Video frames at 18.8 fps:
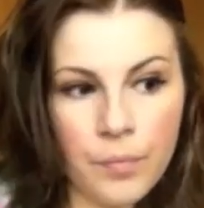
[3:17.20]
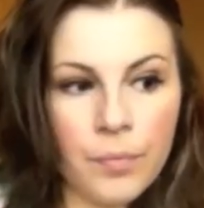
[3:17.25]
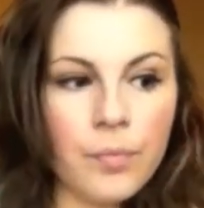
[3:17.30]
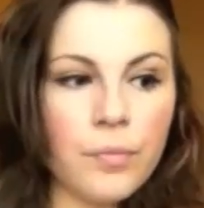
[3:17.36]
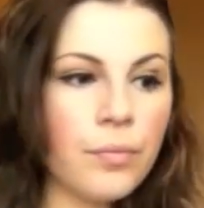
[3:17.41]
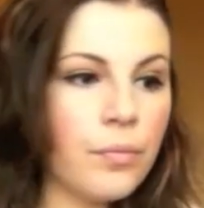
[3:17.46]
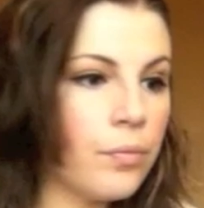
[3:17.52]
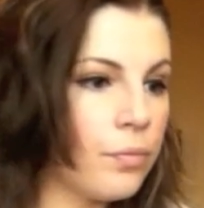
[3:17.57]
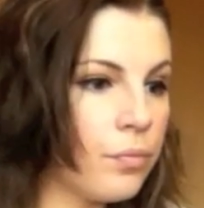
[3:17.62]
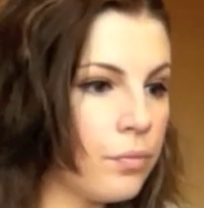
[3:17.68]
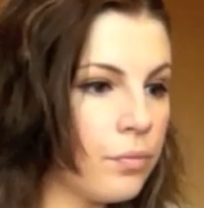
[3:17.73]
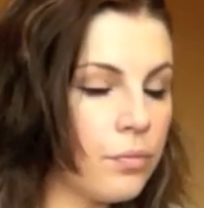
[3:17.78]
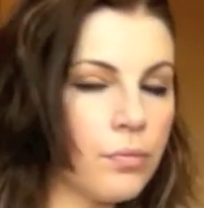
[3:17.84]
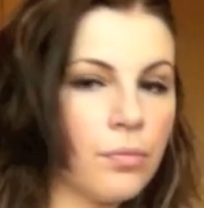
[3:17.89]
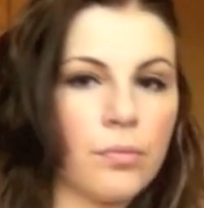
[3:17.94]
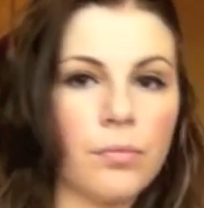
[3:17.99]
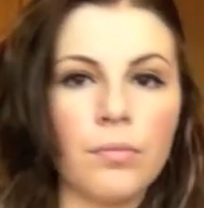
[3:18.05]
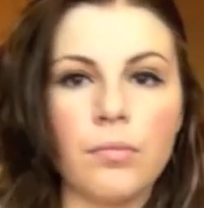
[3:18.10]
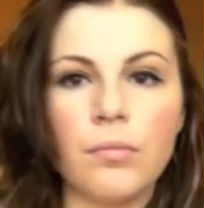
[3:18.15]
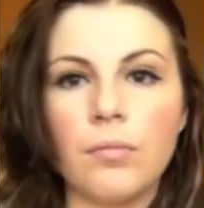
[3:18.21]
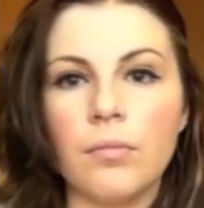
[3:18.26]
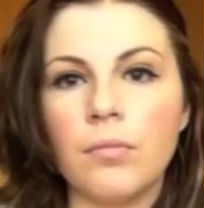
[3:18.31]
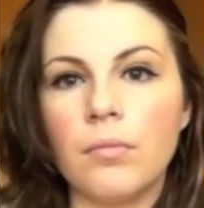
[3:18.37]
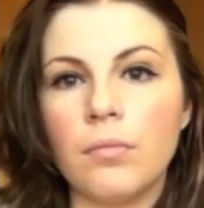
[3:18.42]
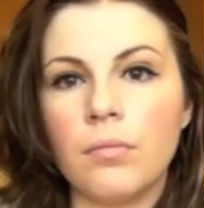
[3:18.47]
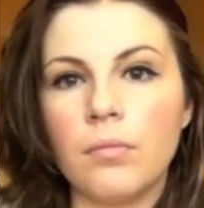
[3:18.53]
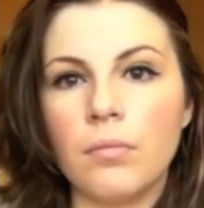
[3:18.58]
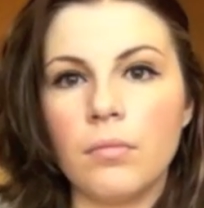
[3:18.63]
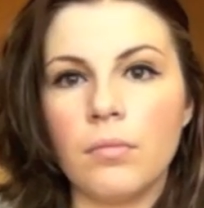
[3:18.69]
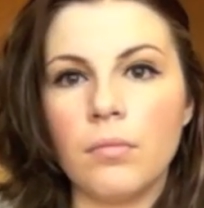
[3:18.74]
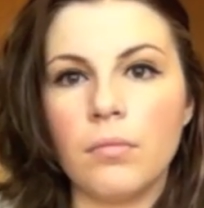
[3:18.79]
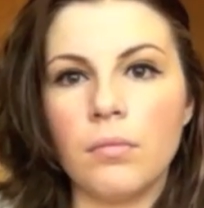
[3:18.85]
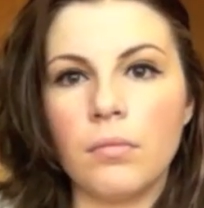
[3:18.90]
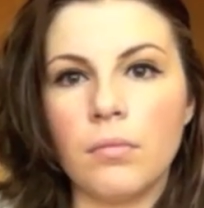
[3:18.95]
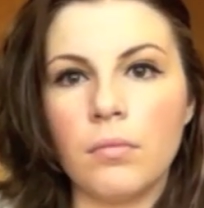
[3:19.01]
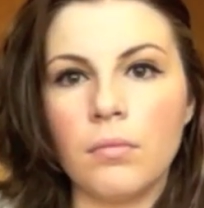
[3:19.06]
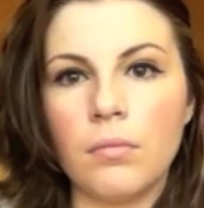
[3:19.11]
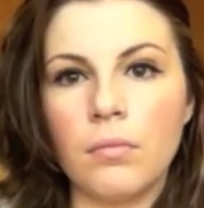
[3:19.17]

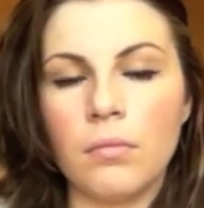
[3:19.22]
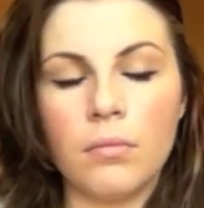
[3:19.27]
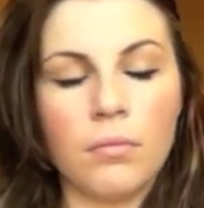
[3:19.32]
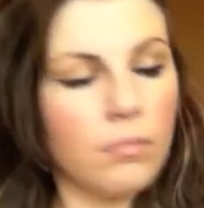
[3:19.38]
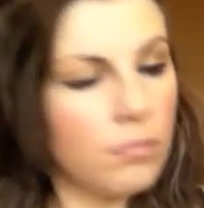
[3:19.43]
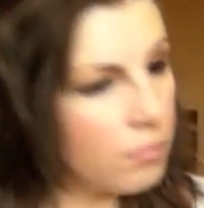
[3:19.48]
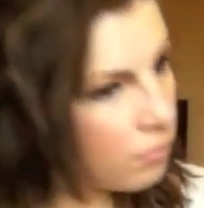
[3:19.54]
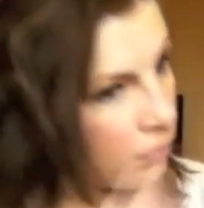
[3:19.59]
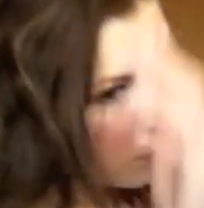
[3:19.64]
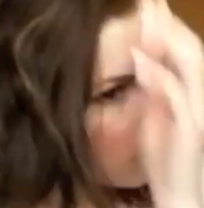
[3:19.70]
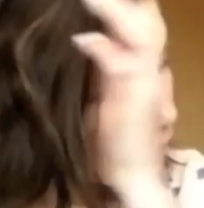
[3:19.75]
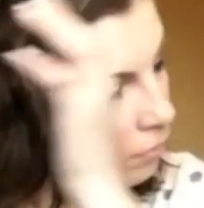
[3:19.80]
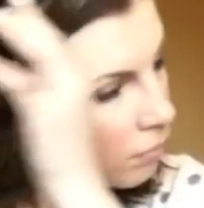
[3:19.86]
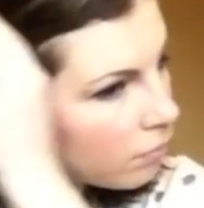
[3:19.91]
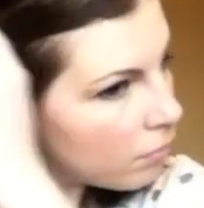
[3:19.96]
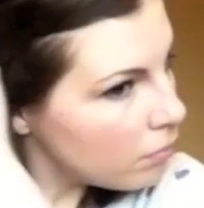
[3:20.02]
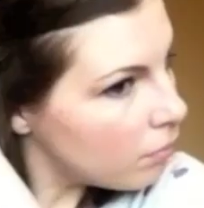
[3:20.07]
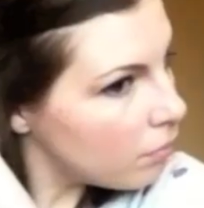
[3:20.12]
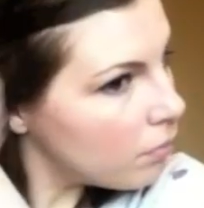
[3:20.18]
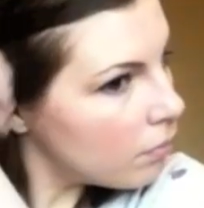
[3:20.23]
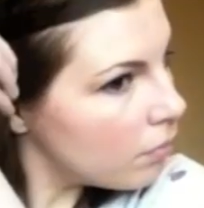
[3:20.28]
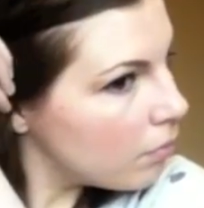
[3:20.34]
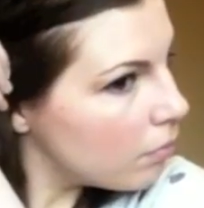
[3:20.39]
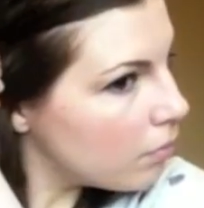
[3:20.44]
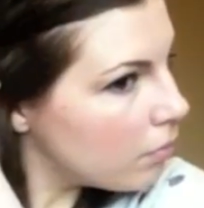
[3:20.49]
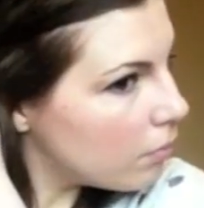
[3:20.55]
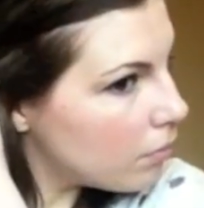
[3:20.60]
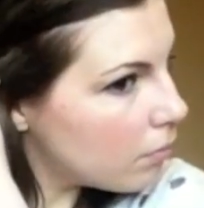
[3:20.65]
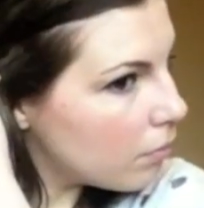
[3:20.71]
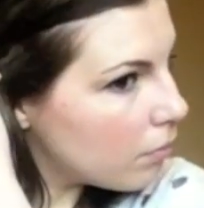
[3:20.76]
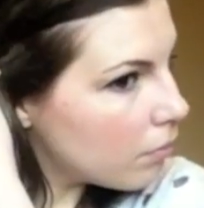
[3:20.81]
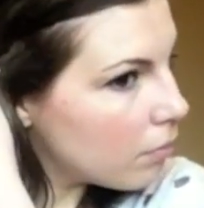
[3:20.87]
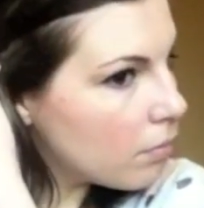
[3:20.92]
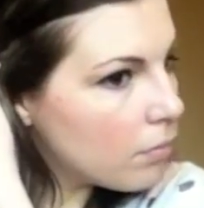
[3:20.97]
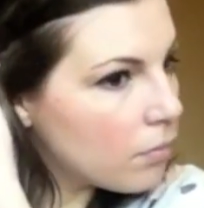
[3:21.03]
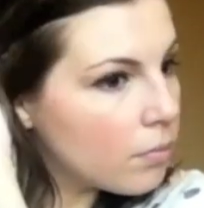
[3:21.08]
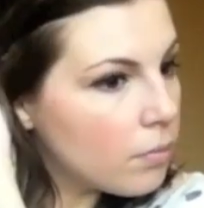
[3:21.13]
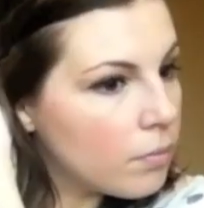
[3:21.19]

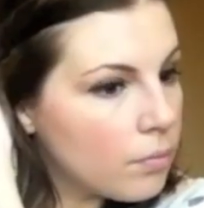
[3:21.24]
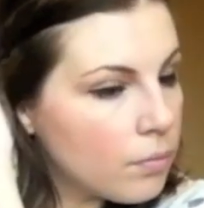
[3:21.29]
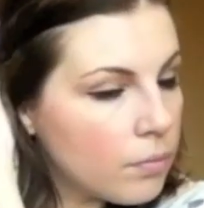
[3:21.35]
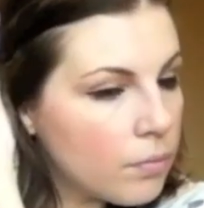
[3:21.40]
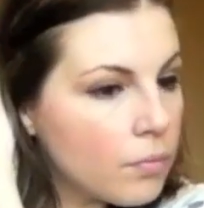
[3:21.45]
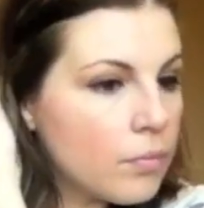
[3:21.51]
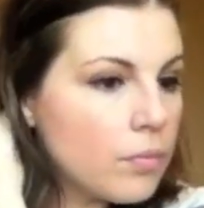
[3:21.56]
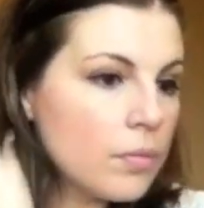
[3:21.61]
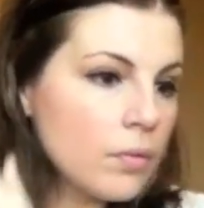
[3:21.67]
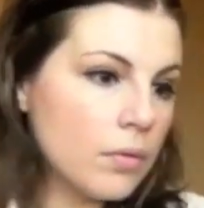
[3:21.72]
(no one is talking)